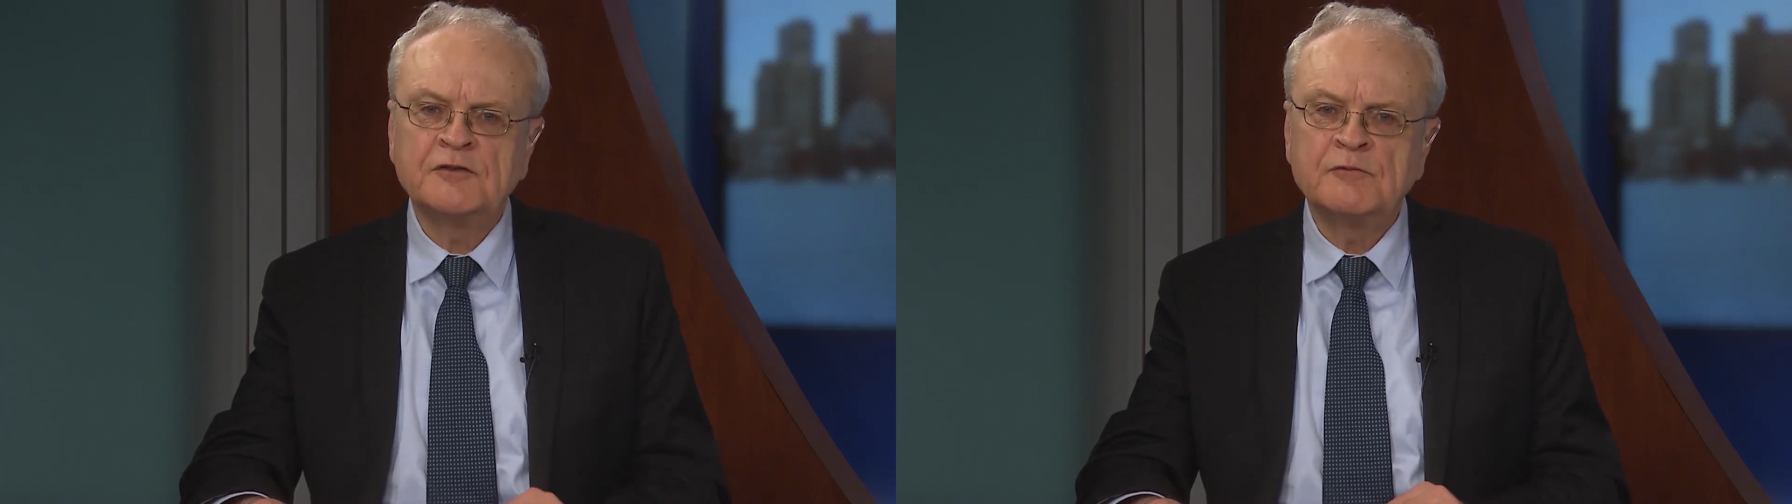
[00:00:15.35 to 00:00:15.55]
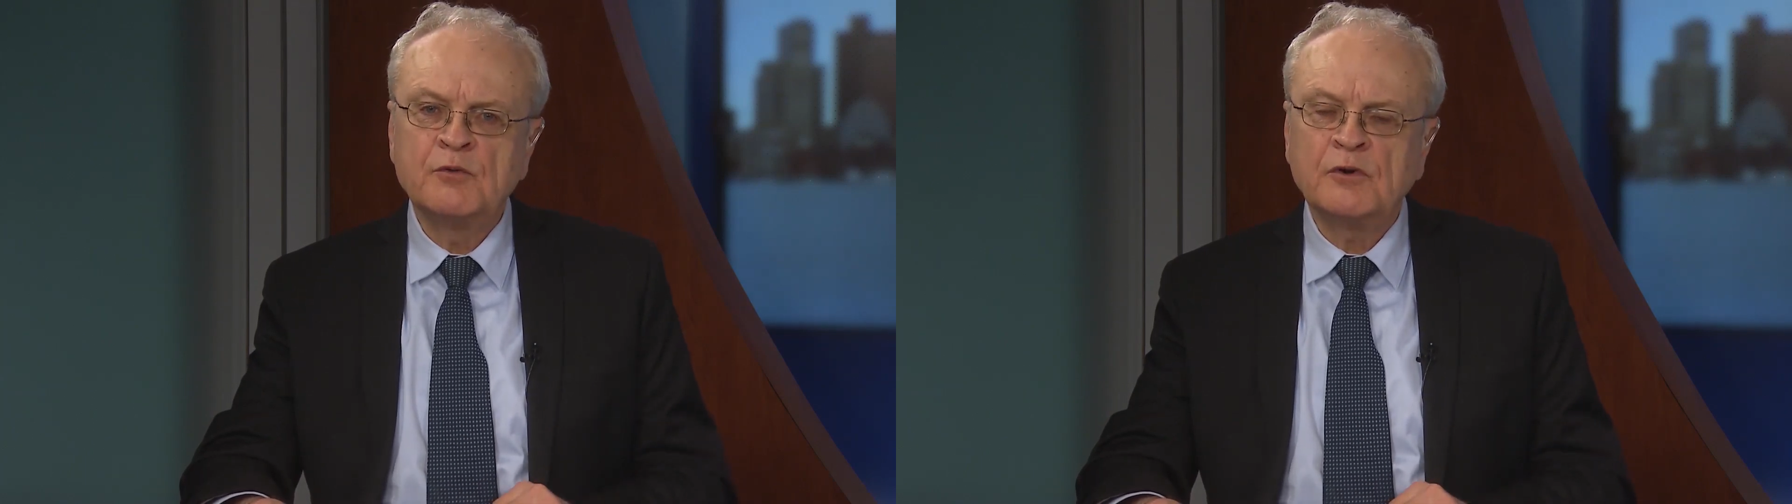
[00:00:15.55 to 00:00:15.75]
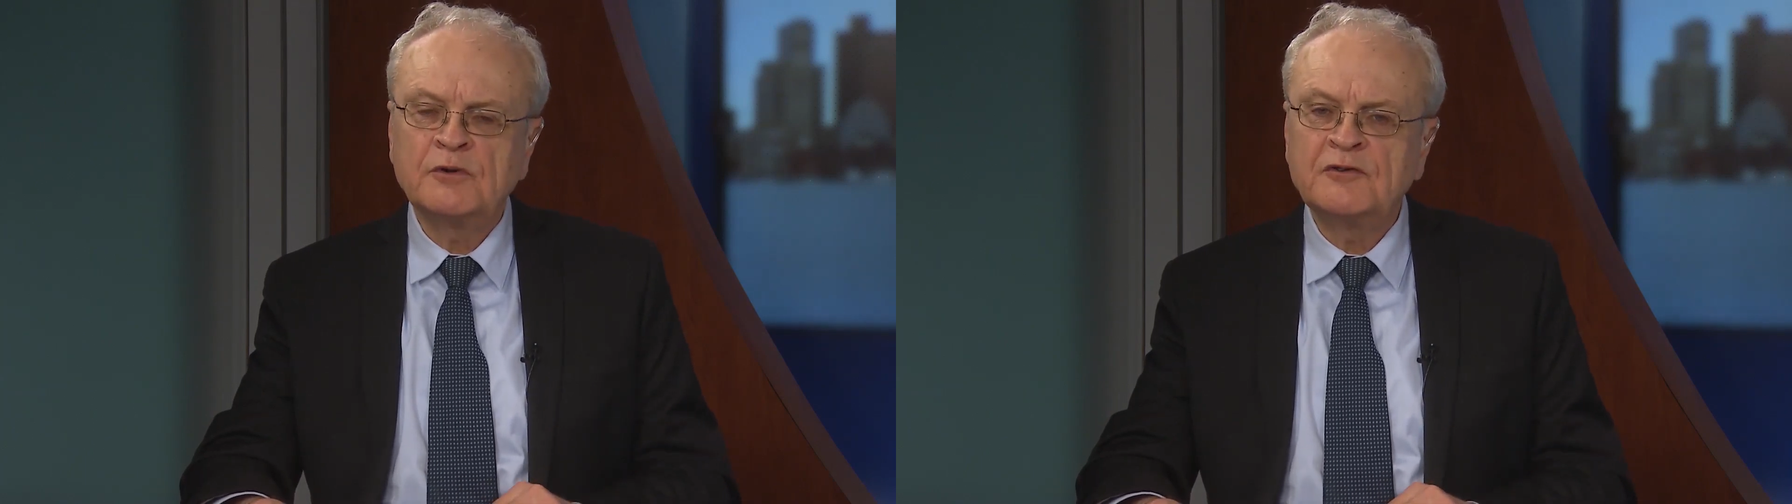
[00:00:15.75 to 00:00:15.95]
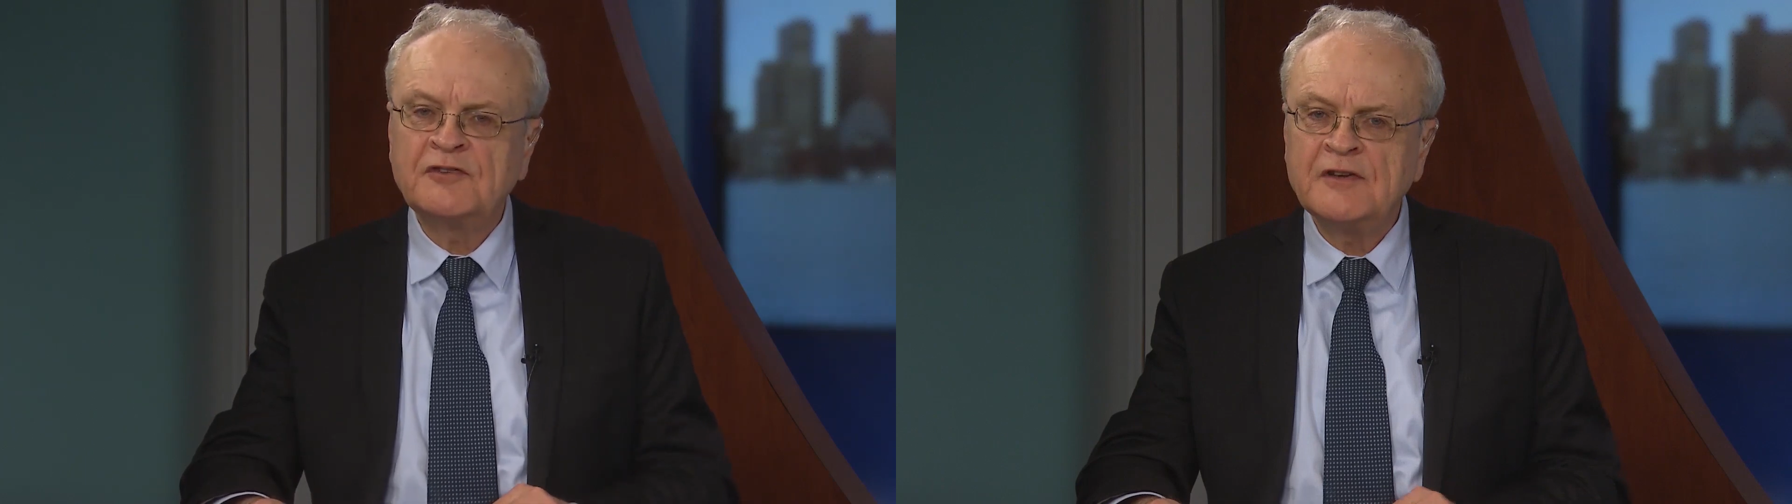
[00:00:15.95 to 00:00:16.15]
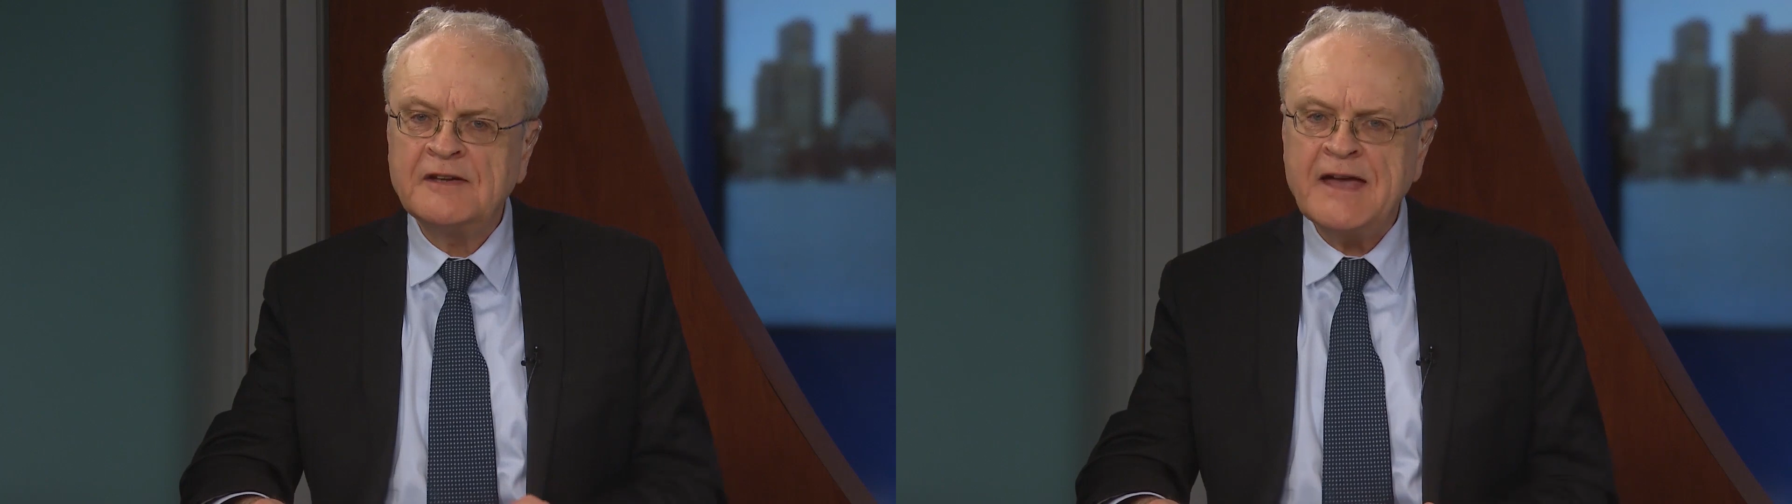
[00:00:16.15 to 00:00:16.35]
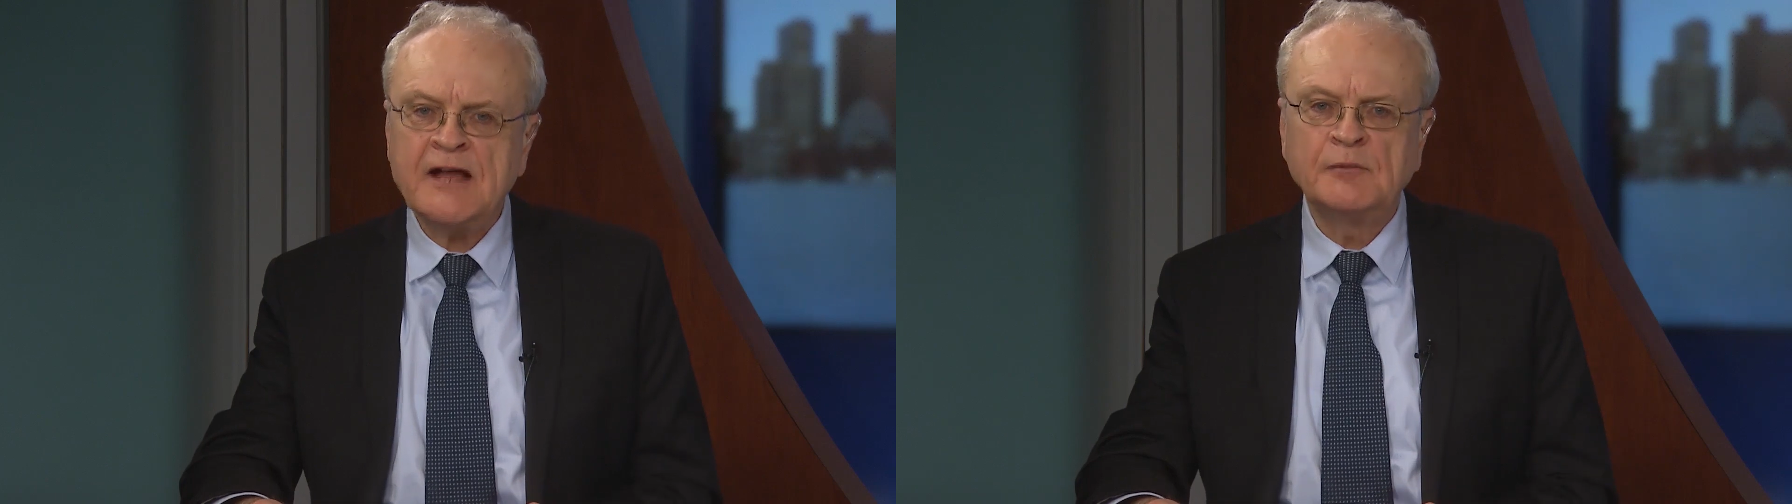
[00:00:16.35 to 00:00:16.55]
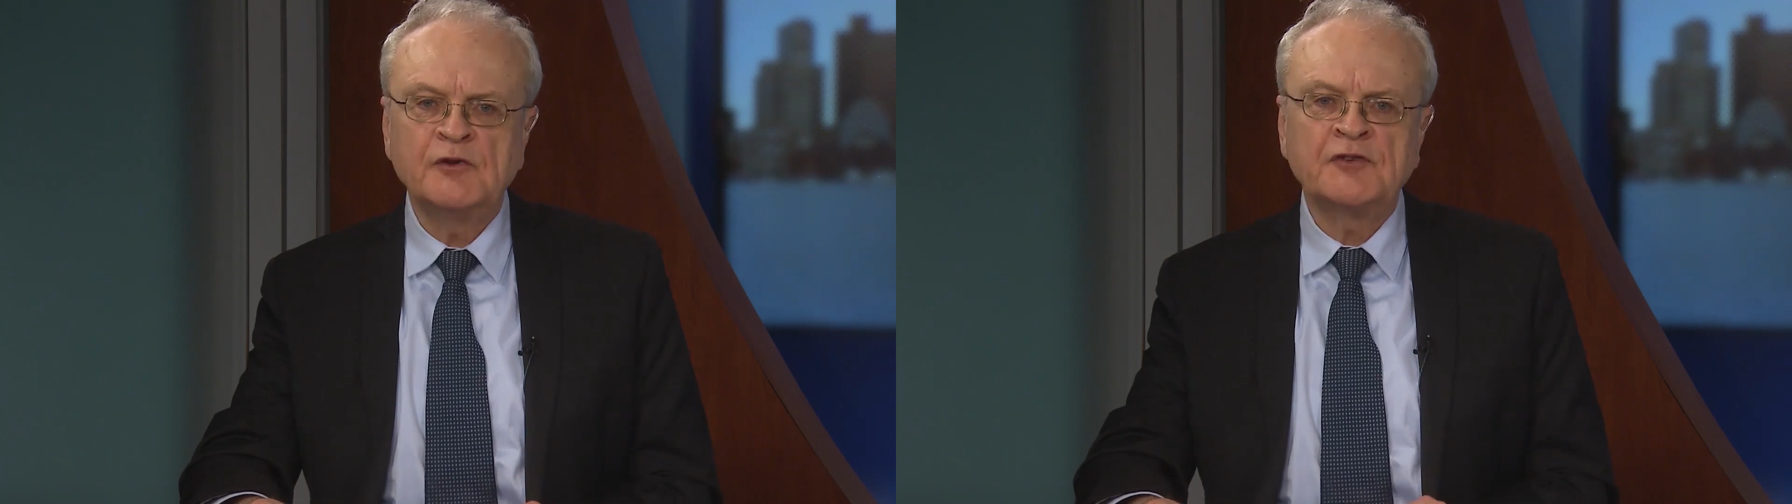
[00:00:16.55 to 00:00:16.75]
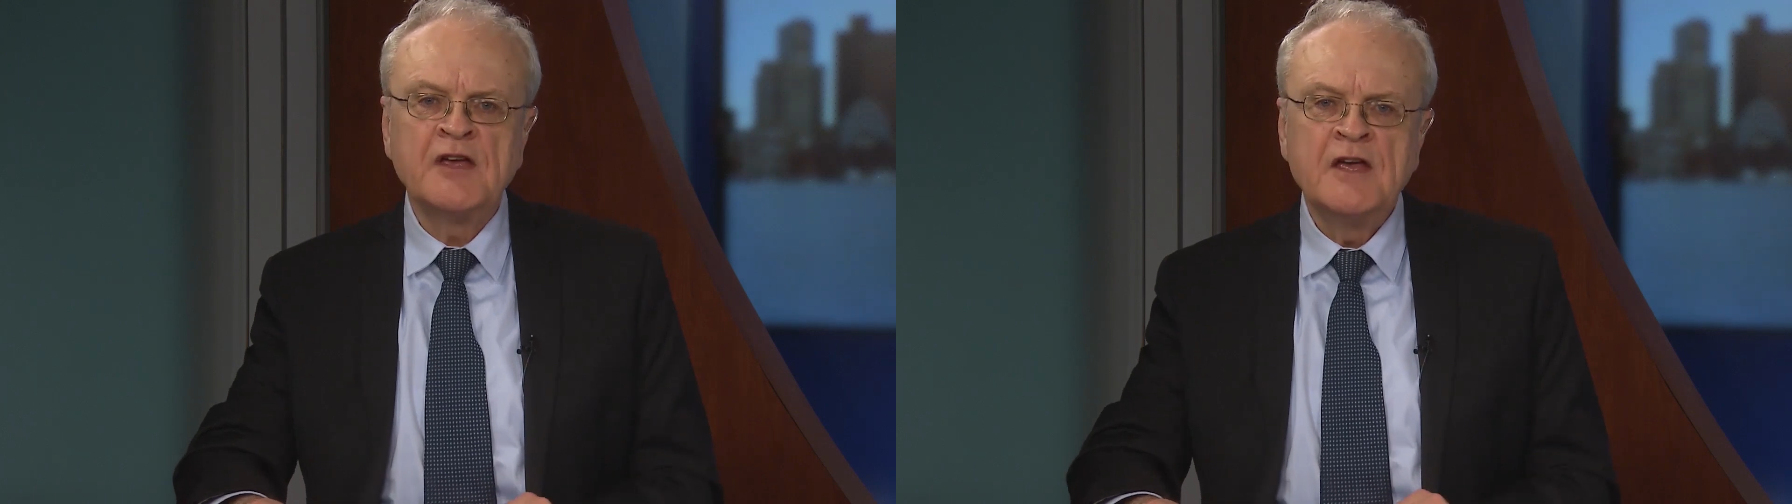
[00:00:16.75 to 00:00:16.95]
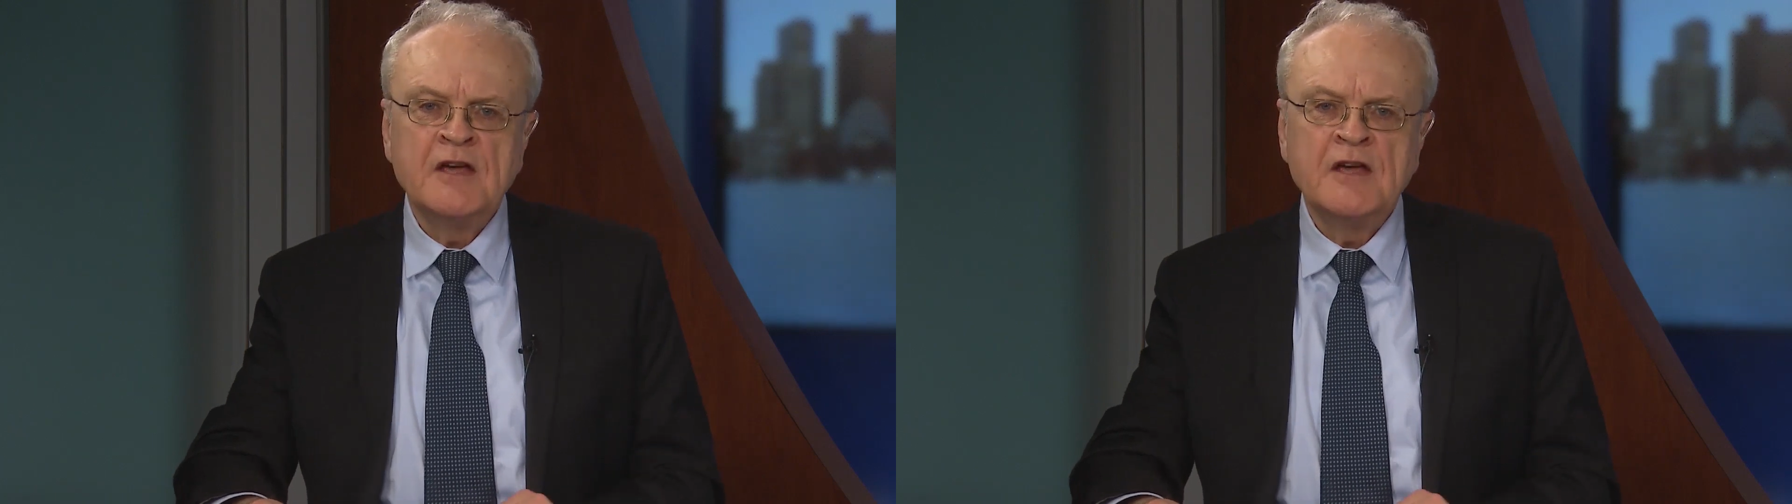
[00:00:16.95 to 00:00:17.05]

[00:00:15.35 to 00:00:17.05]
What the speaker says: of workers and animals.